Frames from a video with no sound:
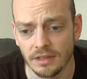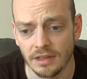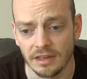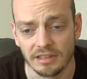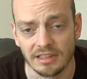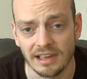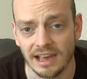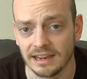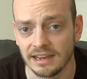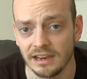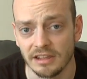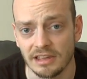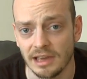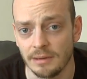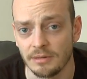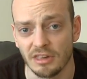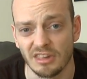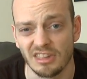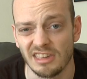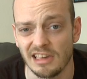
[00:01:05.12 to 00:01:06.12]
exactly the same
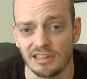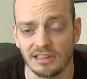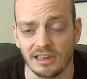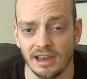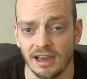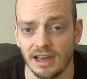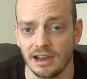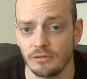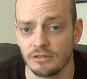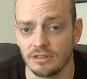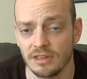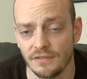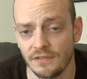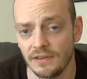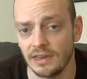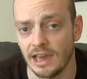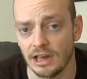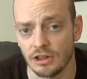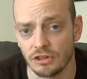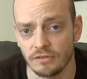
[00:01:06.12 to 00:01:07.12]
as a SNES card. There was
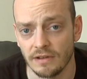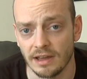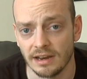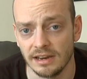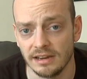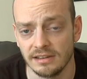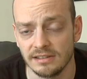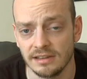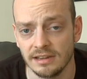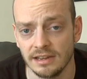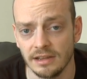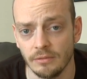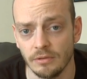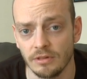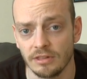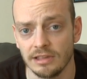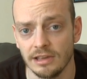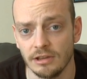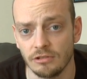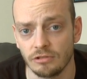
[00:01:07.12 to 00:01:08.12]
nothing extra added. It
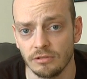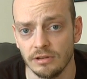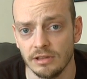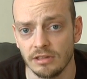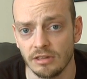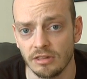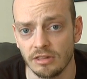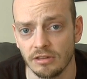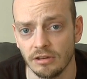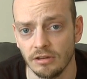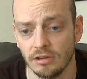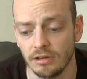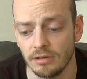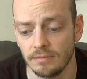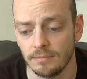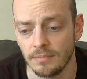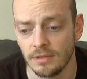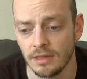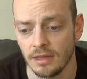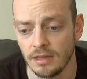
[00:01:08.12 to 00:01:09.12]
was literally just
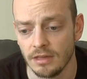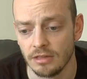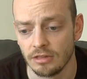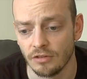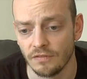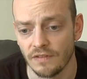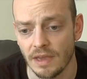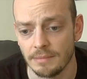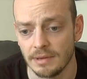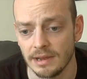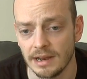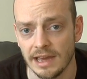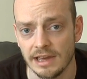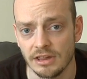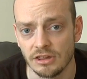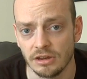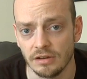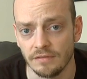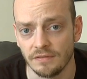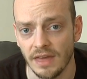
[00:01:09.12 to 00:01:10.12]
sort of
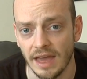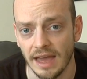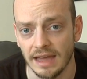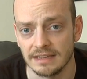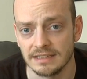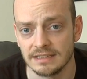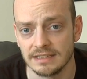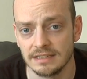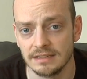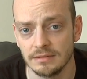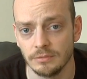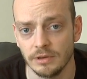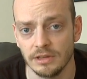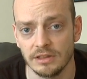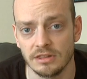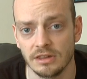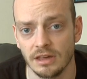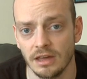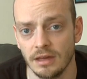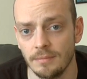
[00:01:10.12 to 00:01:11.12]
emulation of that,
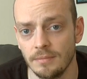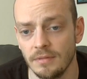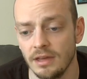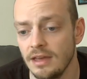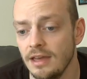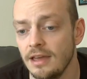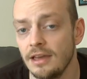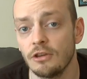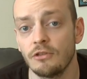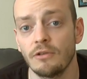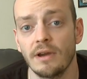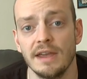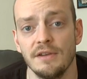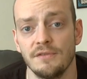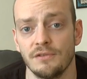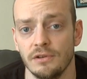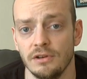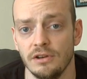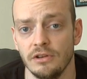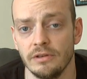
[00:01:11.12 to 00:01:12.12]
which great
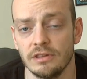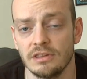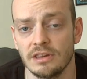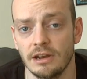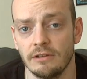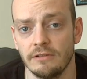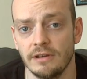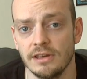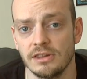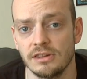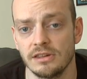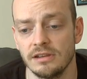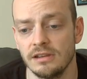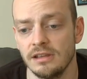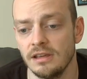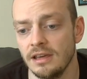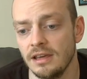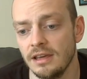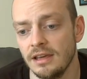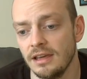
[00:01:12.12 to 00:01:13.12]
for a newer
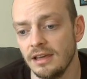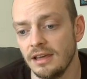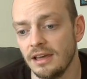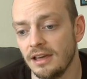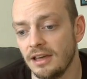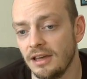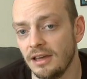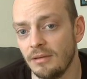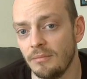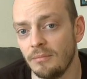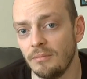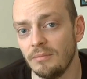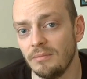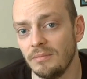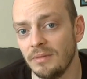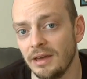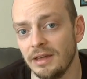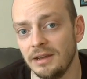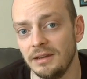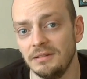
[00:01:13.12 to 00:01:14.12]
generation.
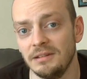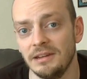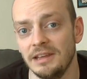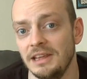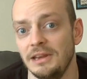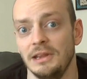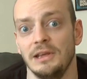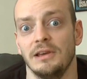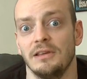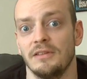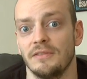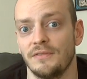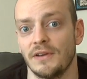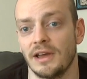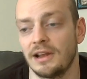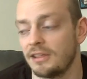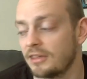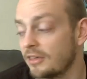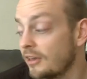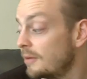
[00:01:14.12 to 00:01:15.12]
And idiot
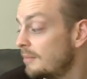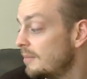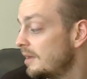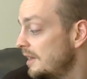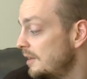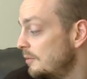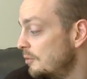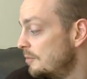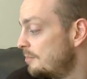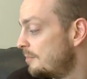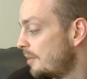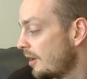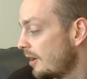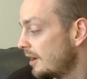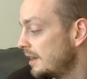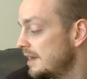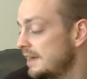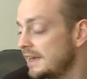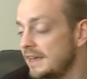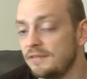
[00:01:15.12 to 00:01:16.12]
fans like me would
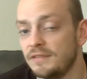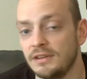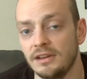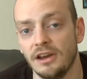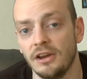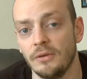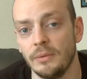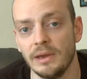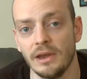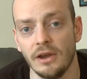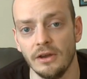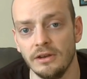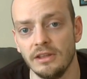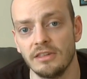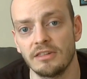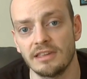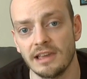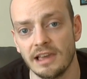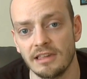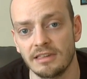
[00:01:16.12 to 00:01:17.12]
buy it even though we own the
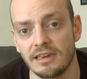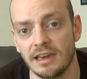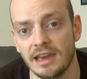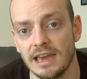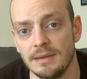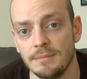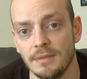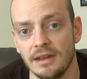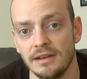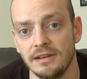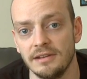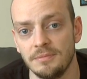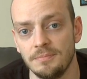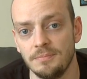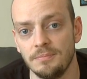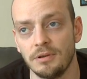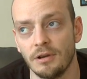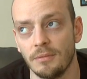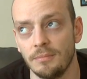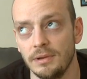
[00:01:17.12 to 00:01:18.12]
SNES game and
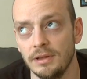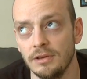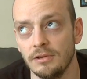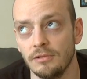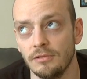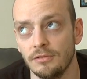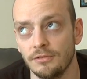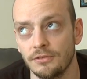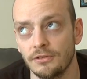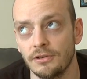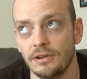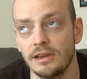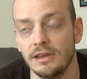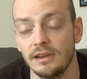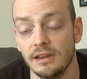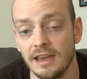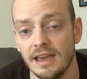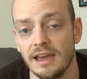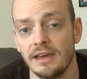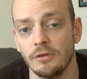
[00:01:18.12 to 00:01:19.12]
probably all
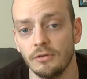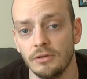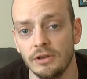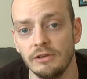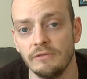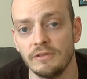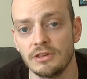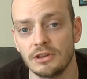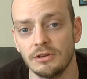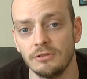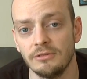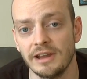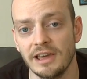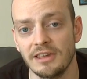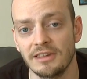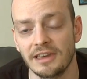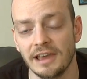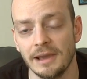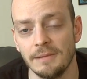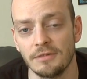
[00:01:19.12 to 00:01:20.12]
the original
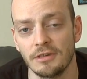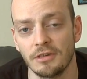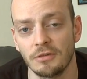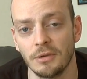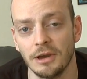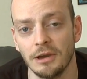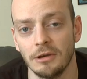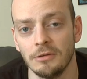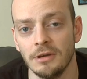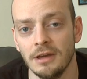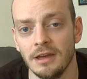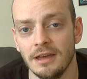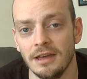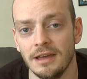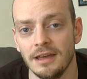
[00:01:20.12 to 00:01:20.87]
NES games as well.